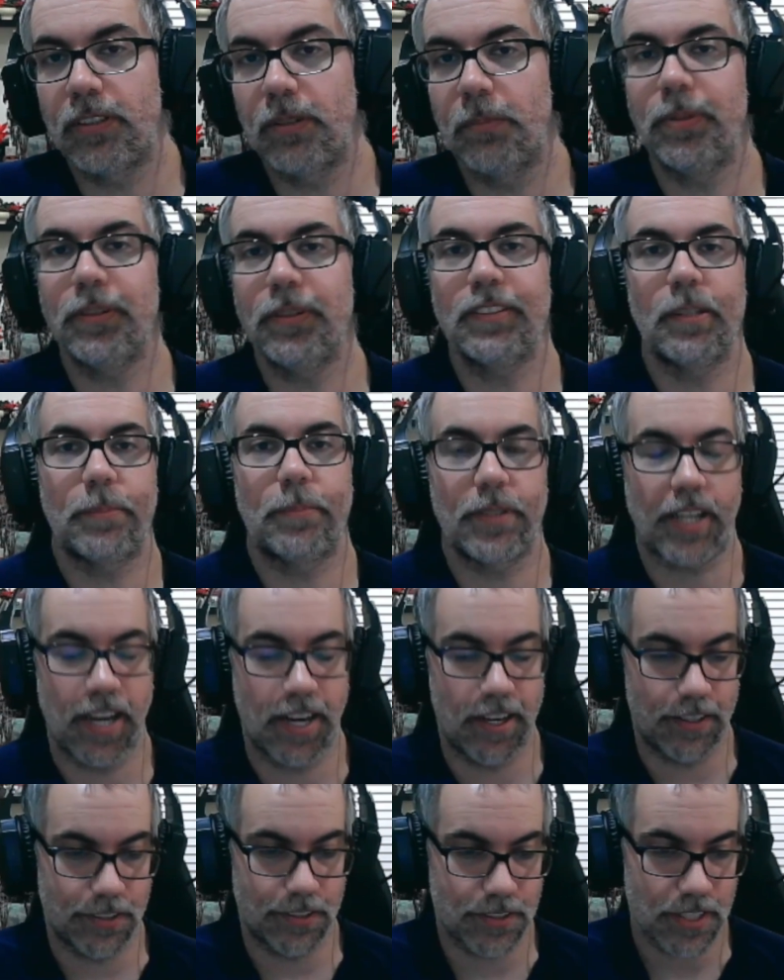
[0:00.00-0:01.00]
them, build up your
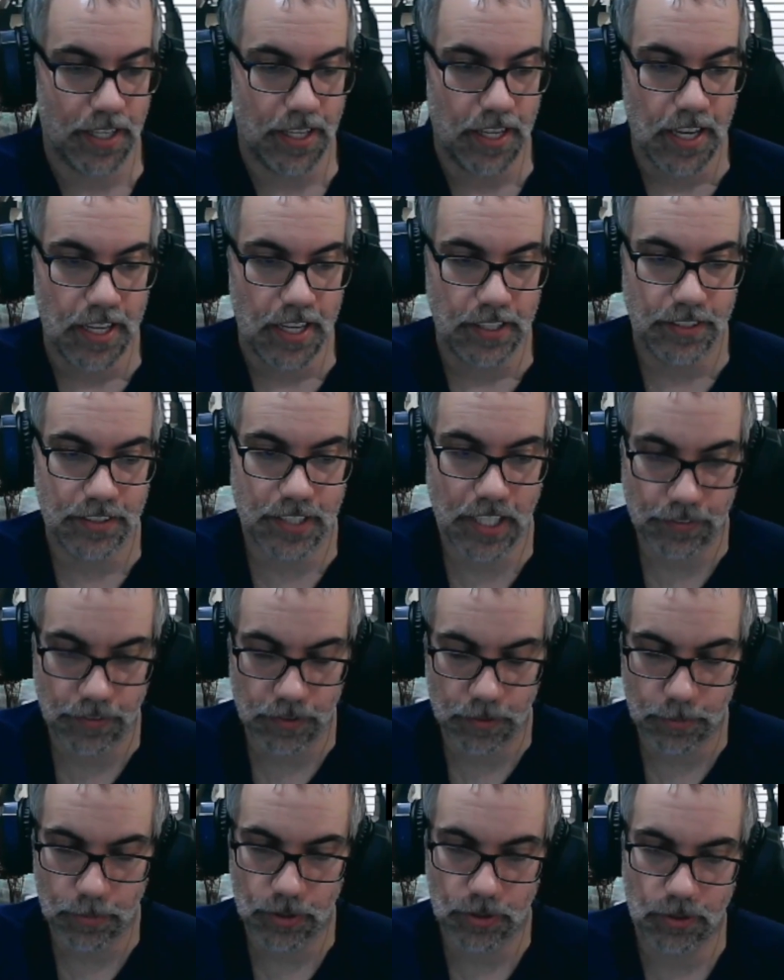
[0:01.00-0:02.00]
Kheres, save
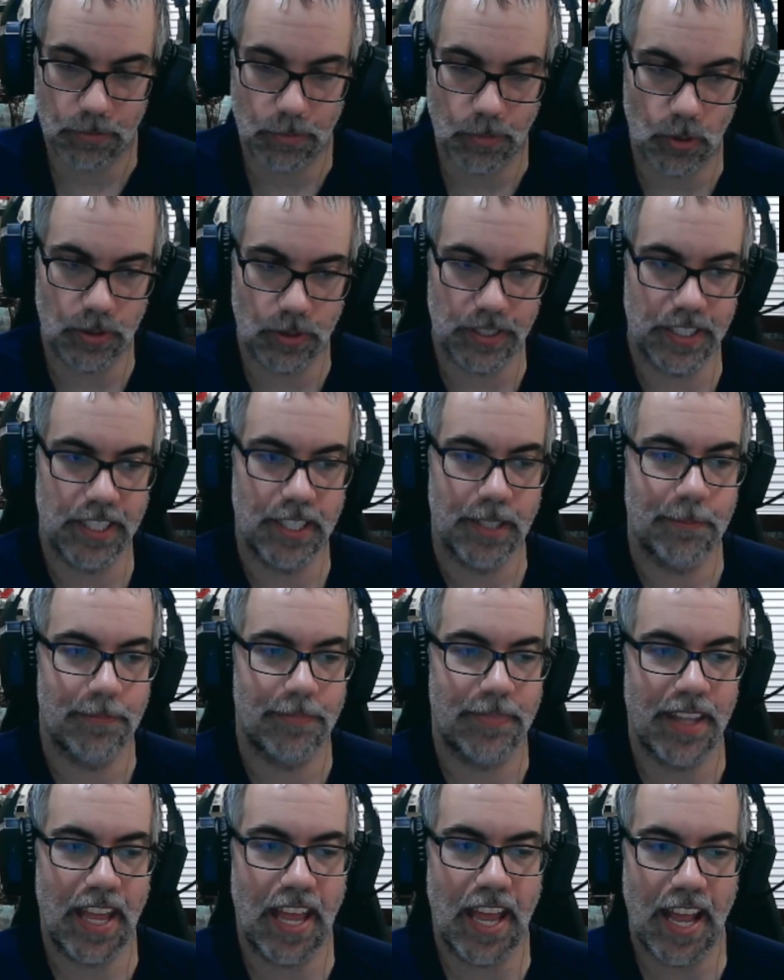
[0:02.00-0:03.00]
your Moroi,
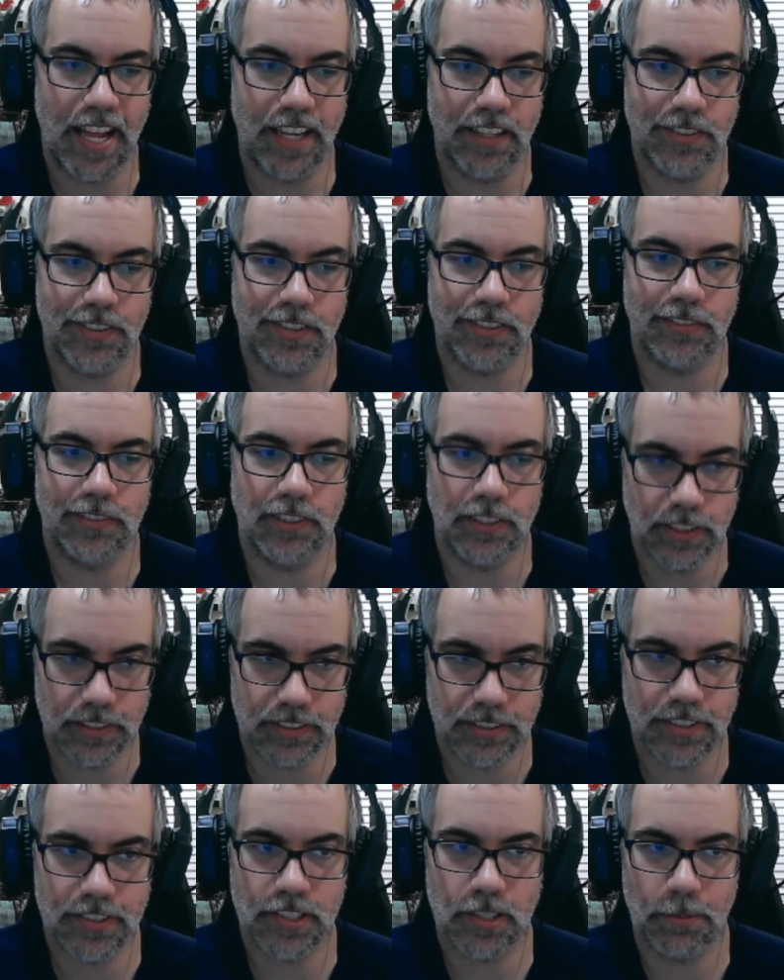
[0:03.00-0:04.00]
and look
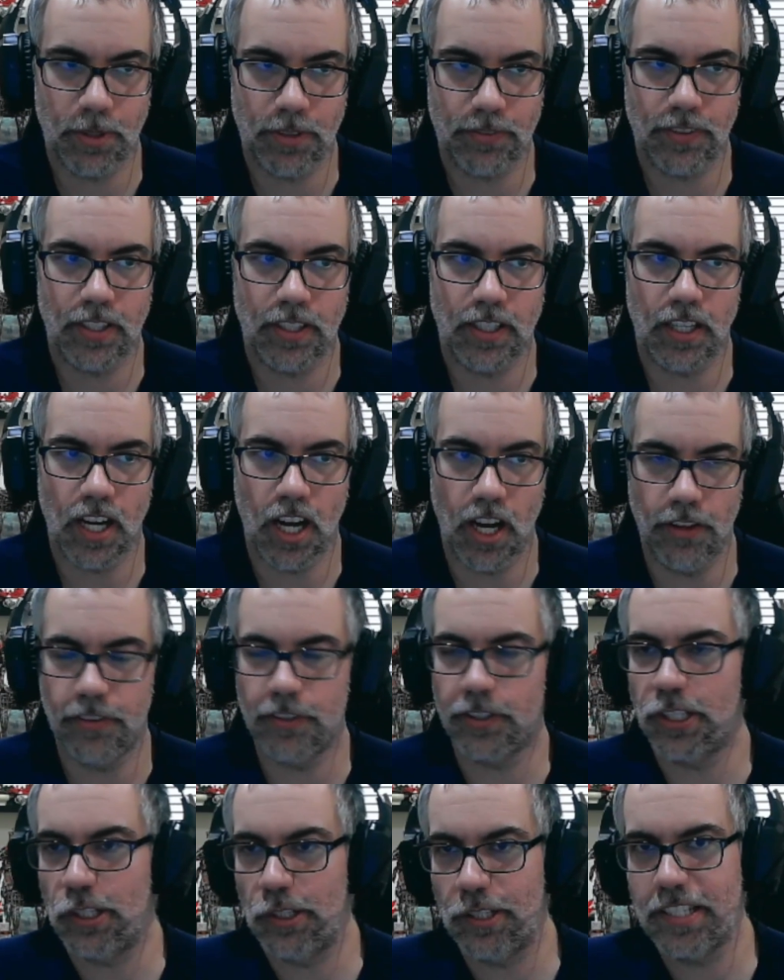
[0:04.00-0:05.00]
to some of our other
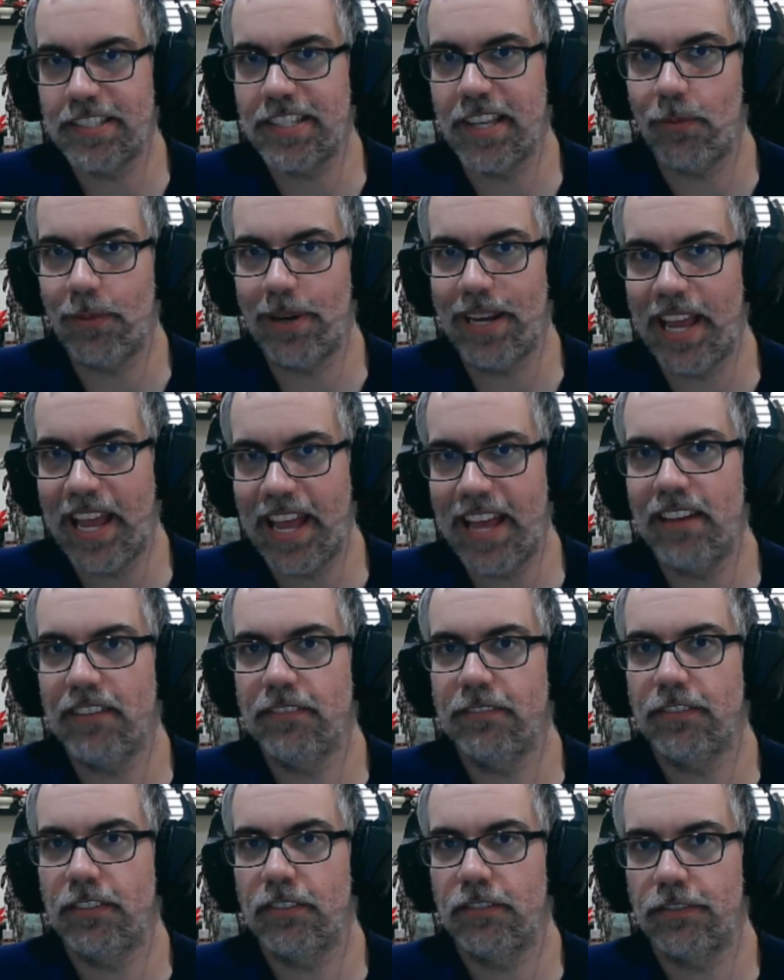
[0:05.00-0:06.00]
units that we
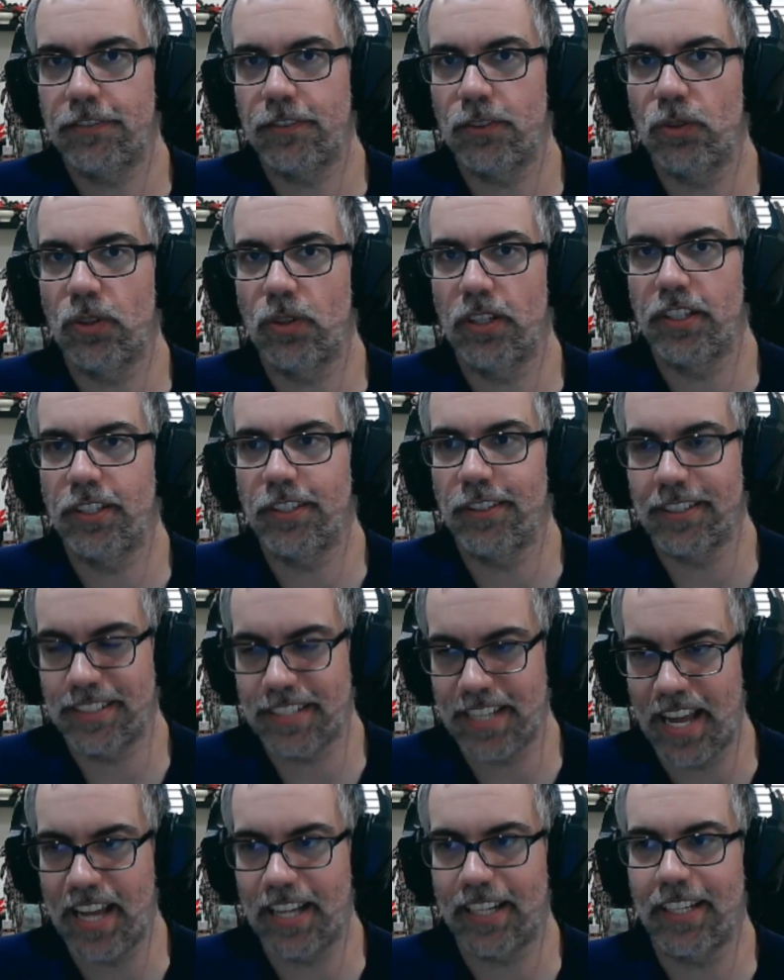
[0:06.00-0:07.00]
have for your
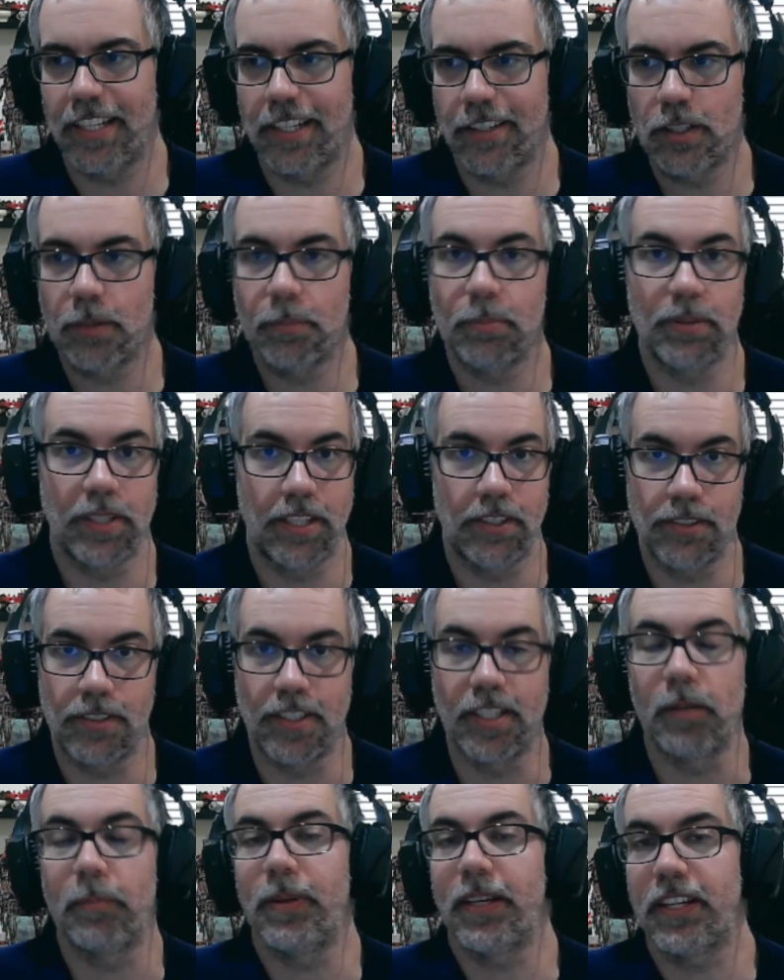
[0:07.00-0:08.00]
attacking and your
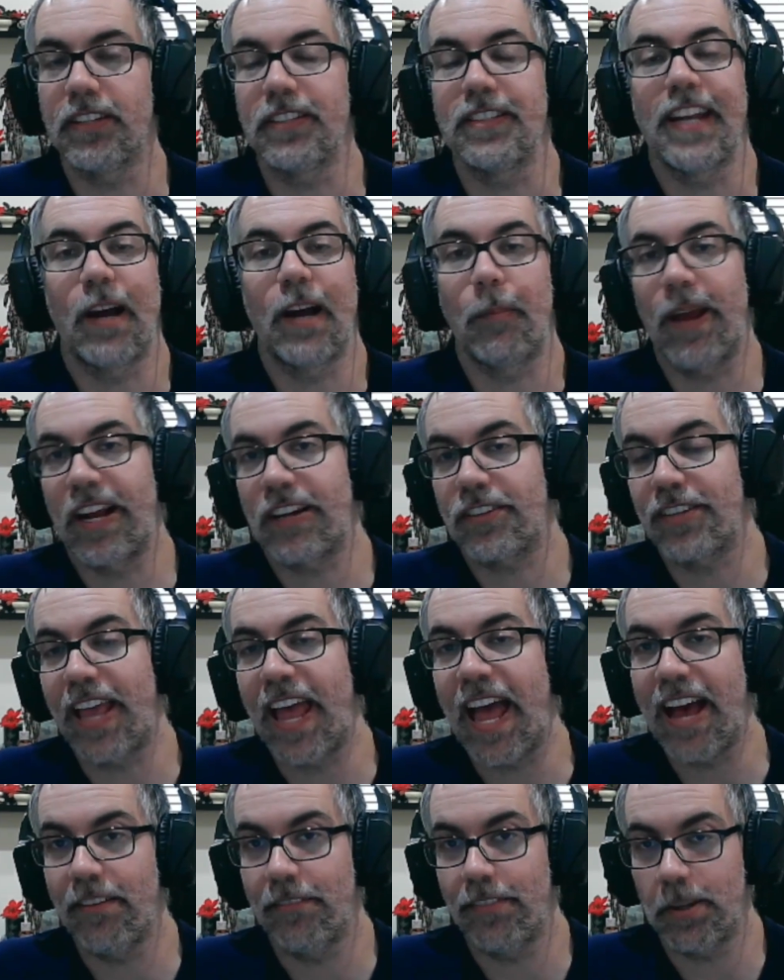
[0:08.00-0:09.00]
blendering, because now we actually
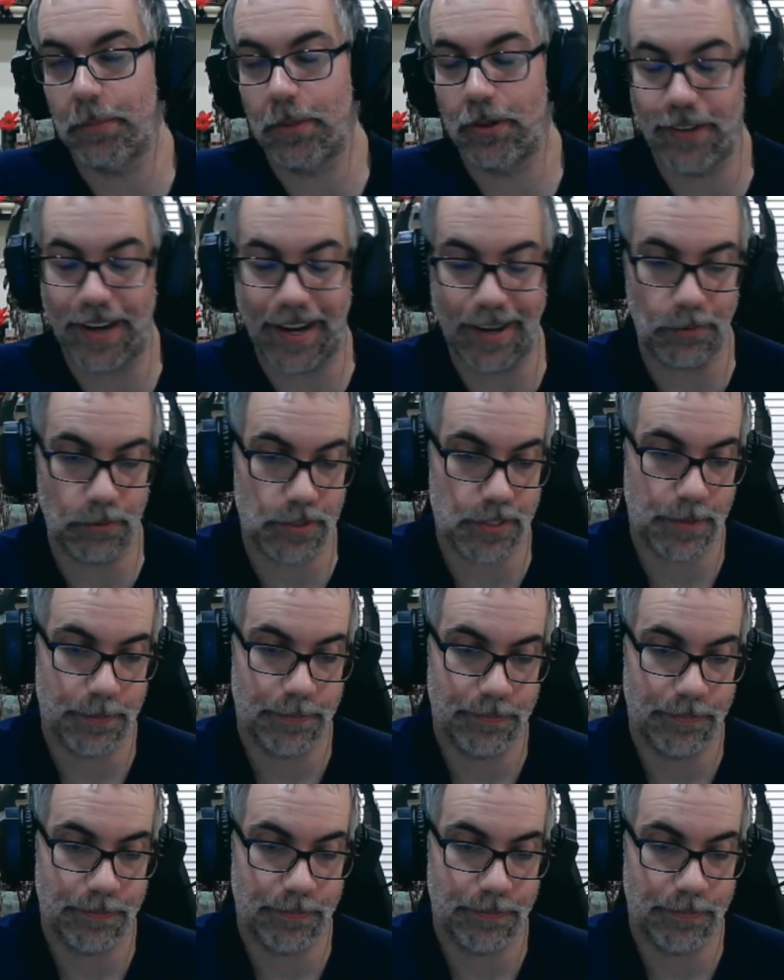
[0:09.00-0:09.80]
have them around.